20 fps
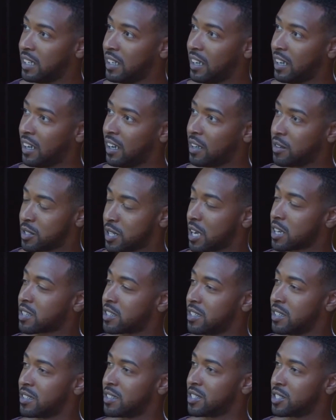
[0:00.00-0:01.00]
It was
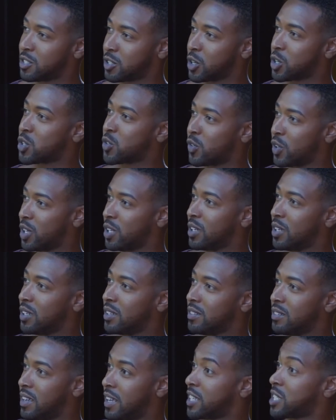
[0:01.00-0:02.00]
actually to search for
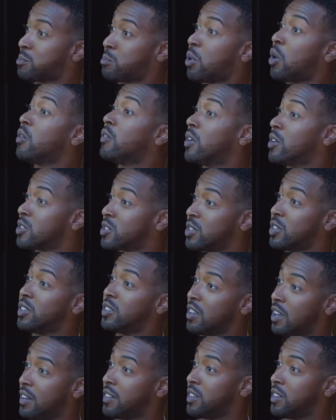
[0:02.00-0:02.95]
the next provost of the